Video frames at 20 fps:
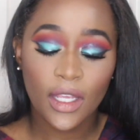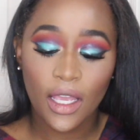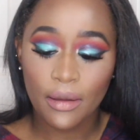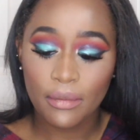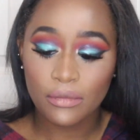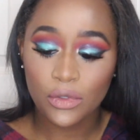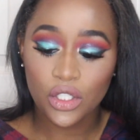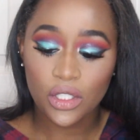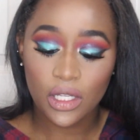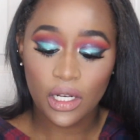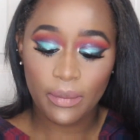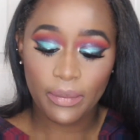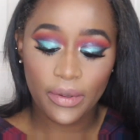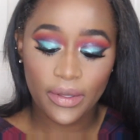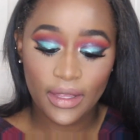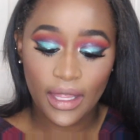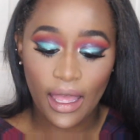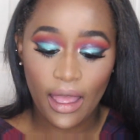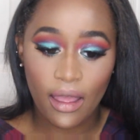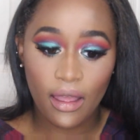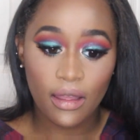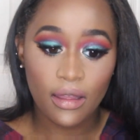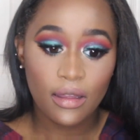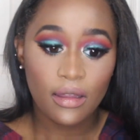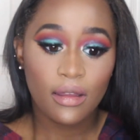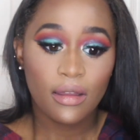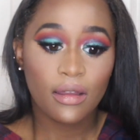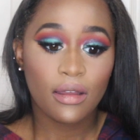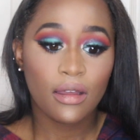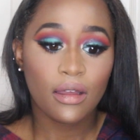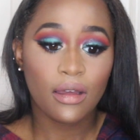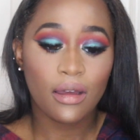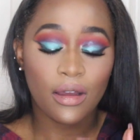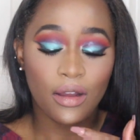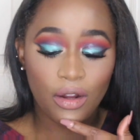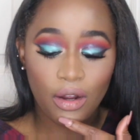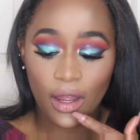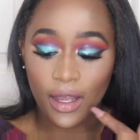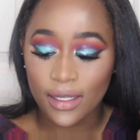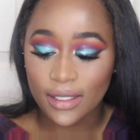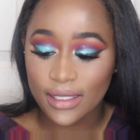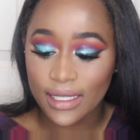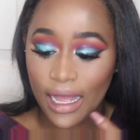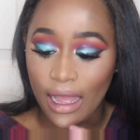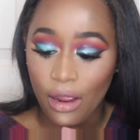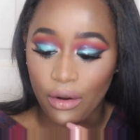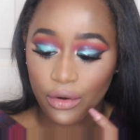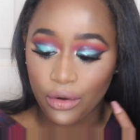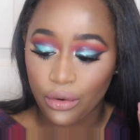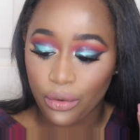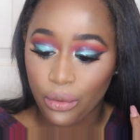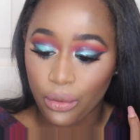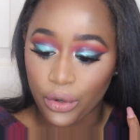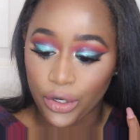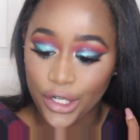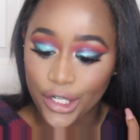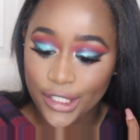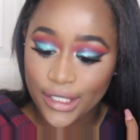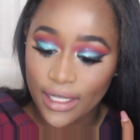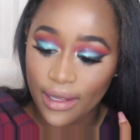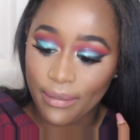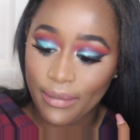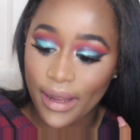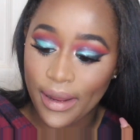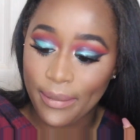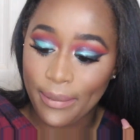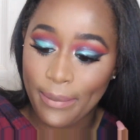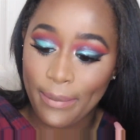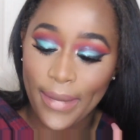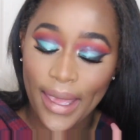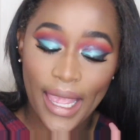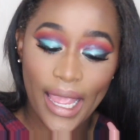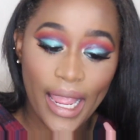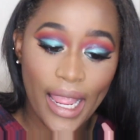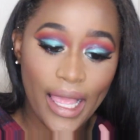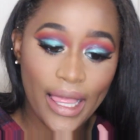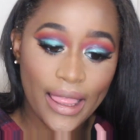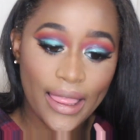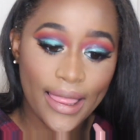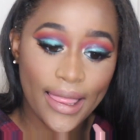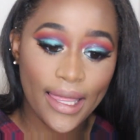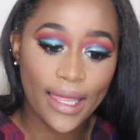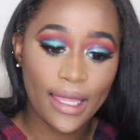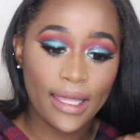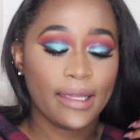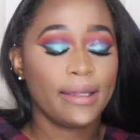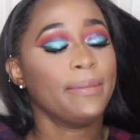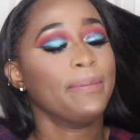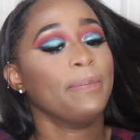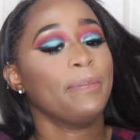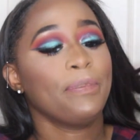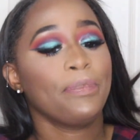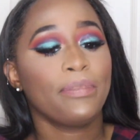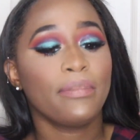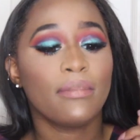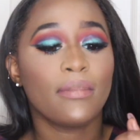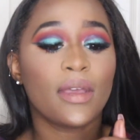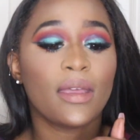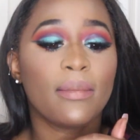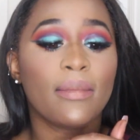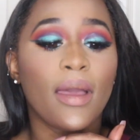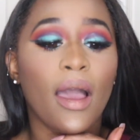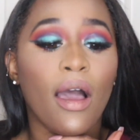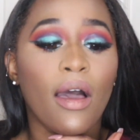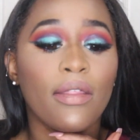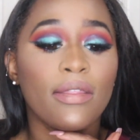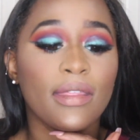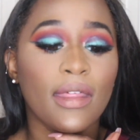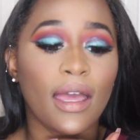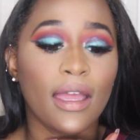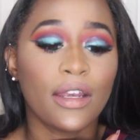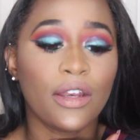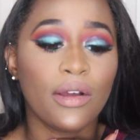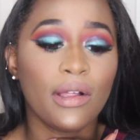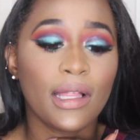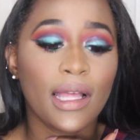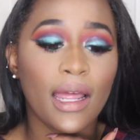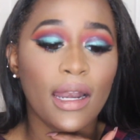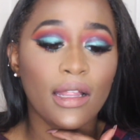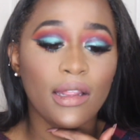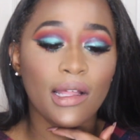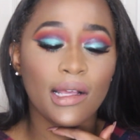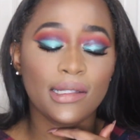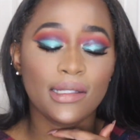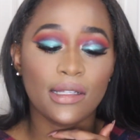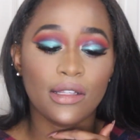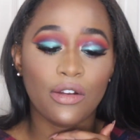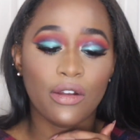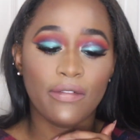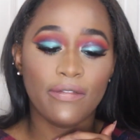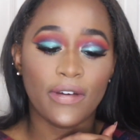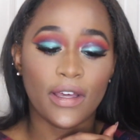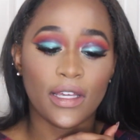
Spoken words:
I'm just going to put that across the outer corners of my mouth. I know it kind of looks a little